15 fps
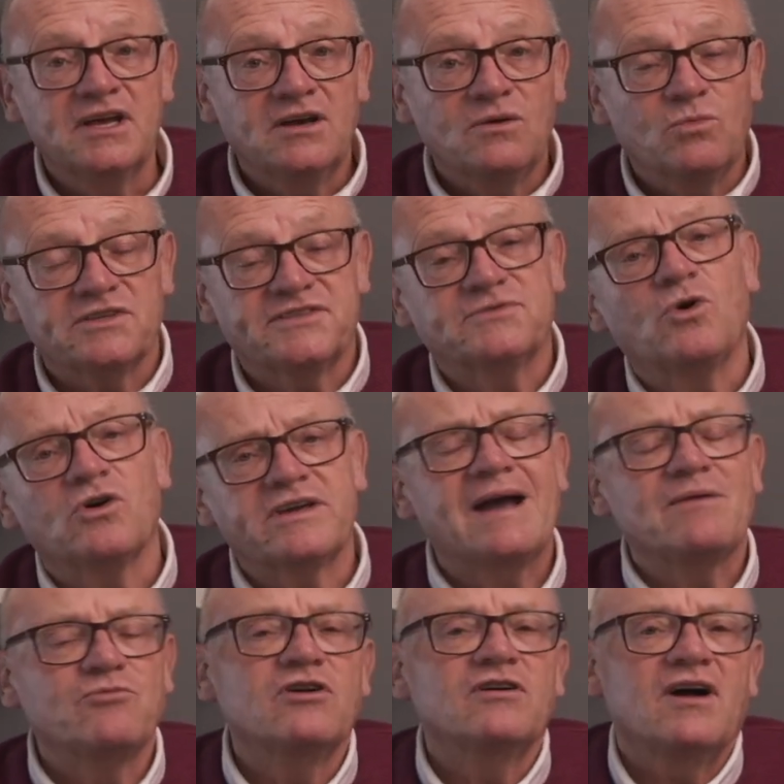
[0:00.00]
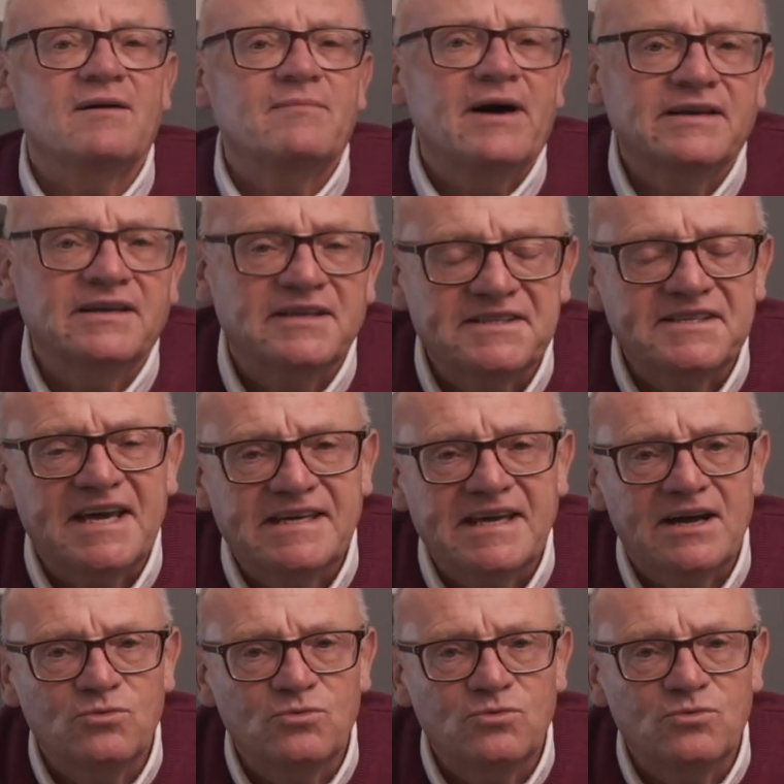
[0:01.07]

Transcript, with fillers: what's, what camera am I going to take out